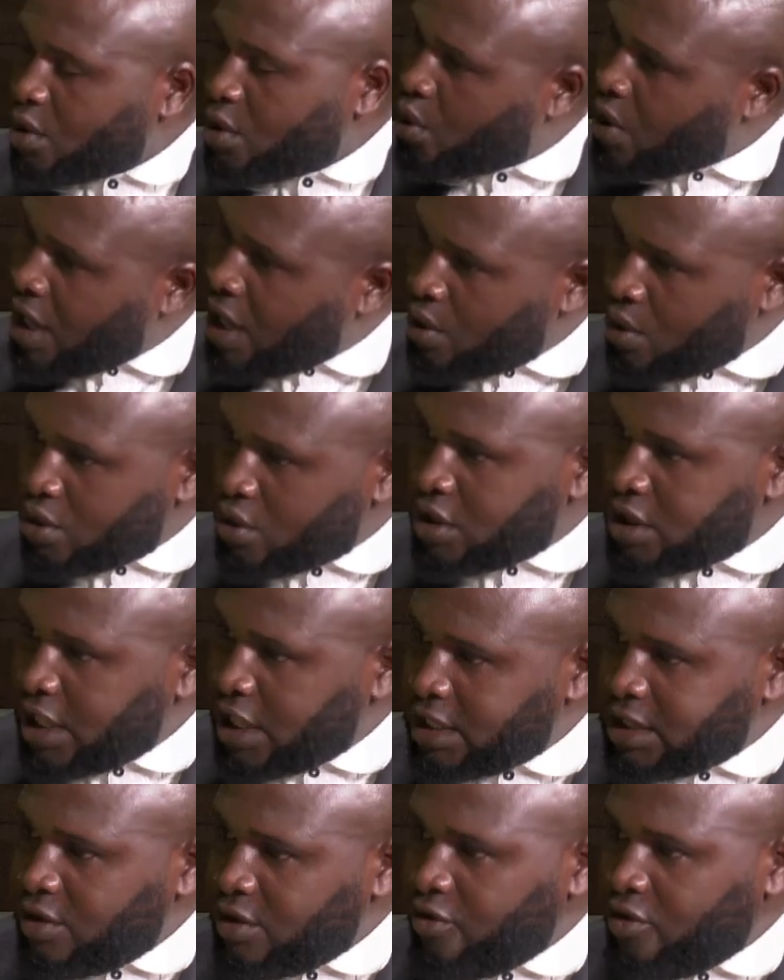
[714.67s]
You are
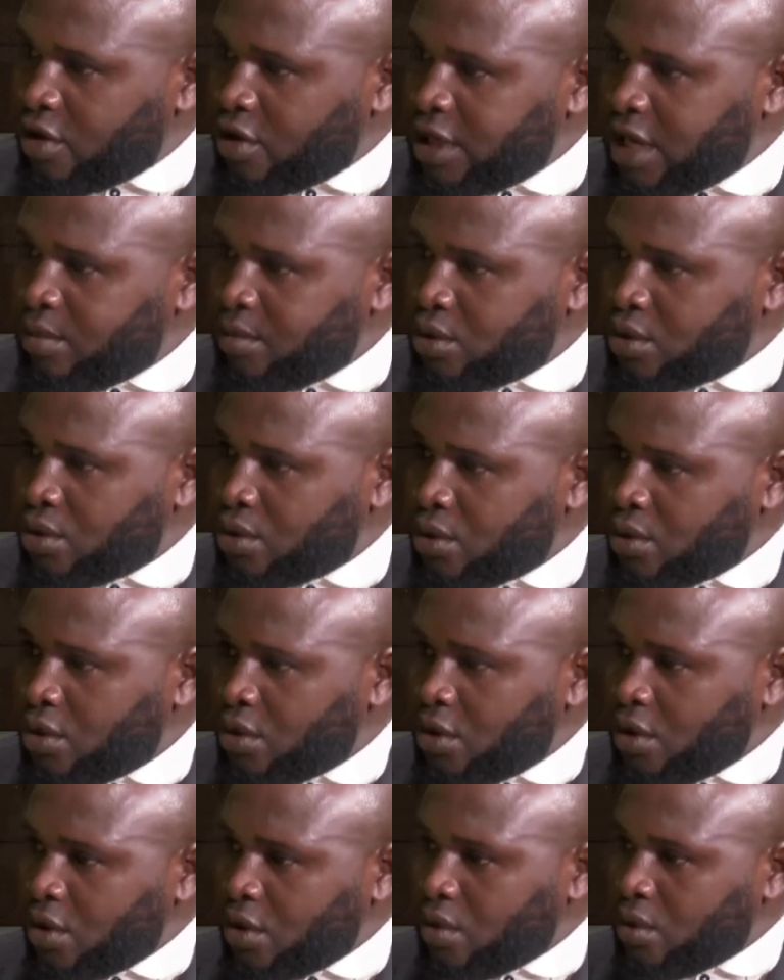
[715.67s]
consenting for them to
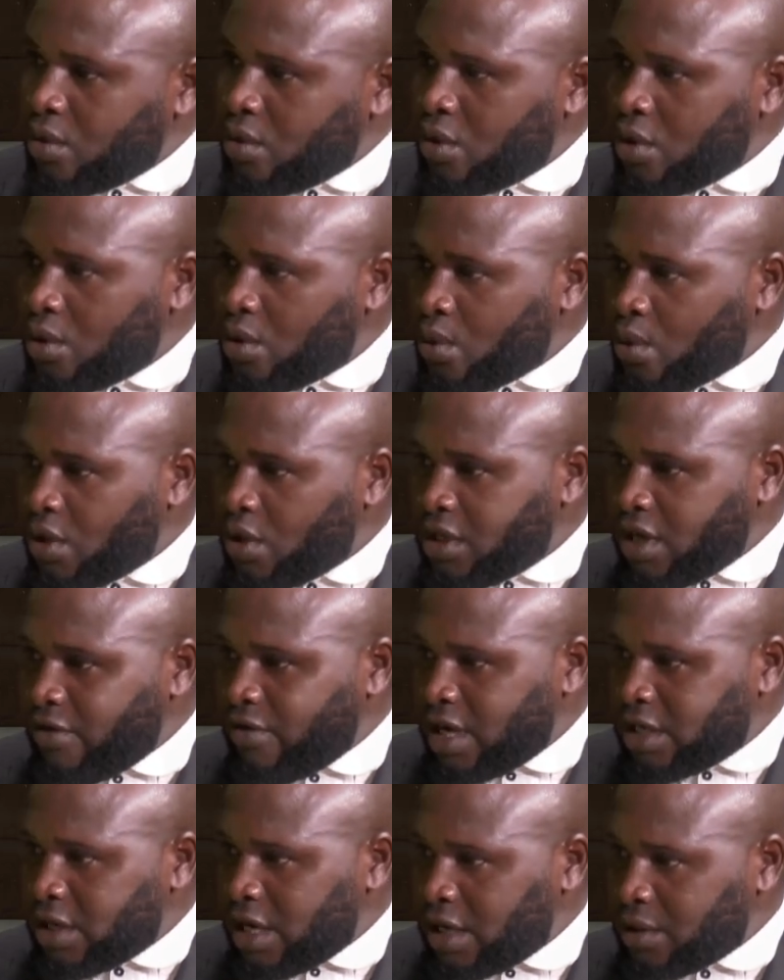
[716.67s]
go on
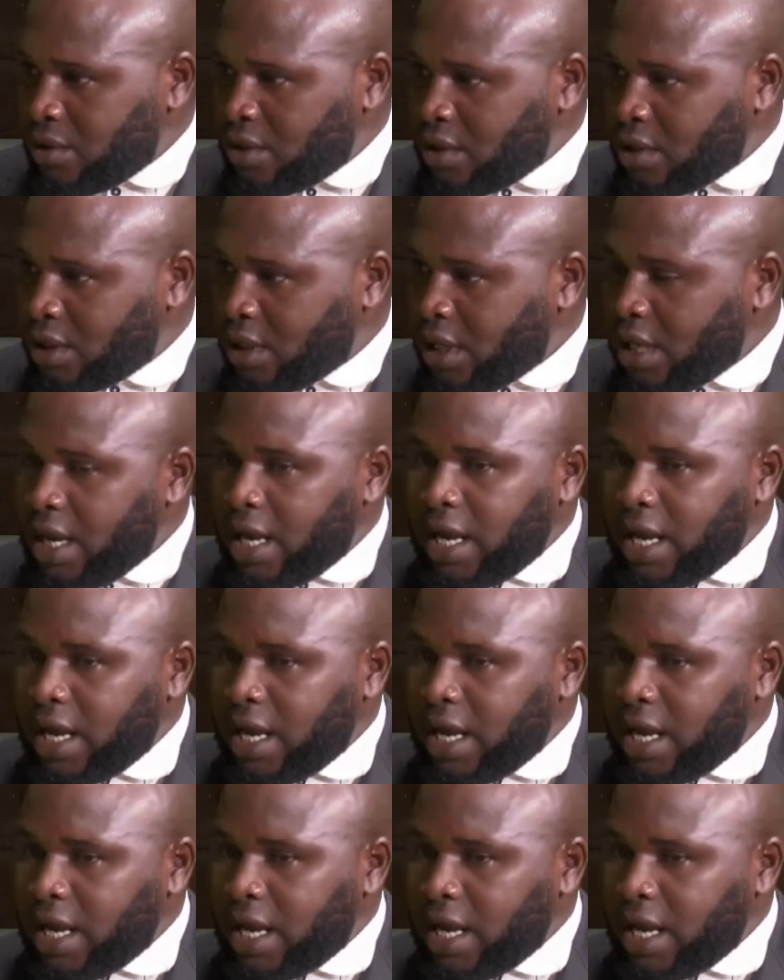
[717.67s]
whatever they are doing.